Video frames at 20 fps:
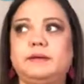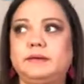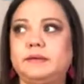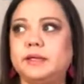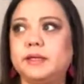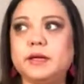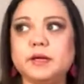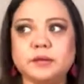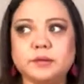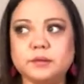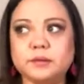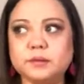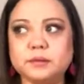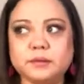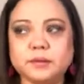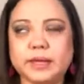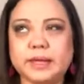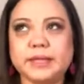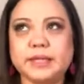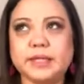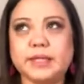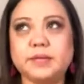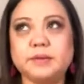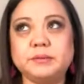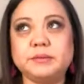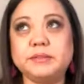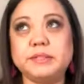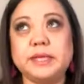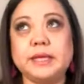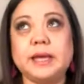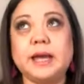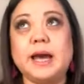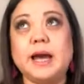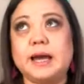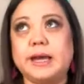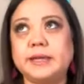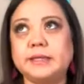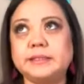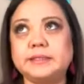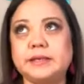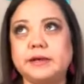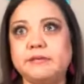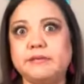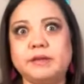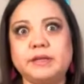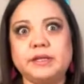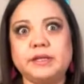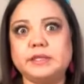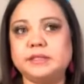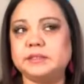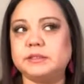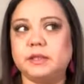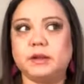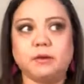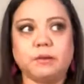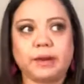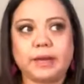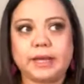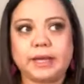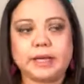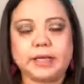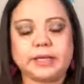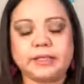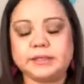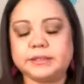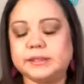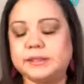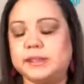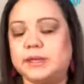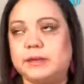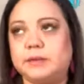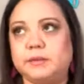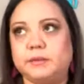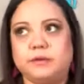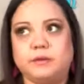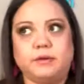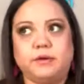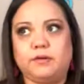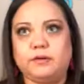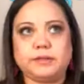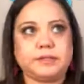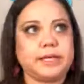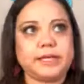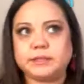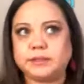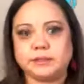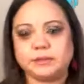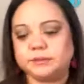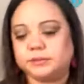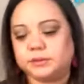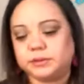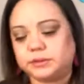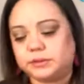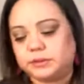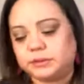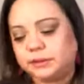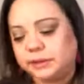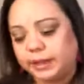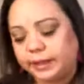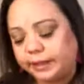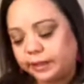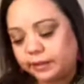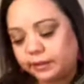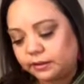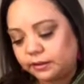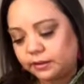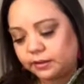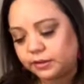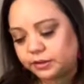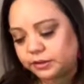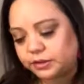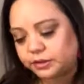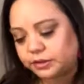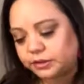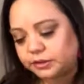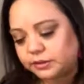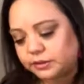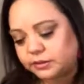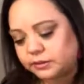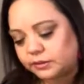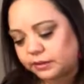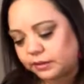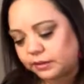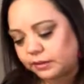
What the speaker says: I think it was like high 70s, low 80s, and Texas was like in the hundreds.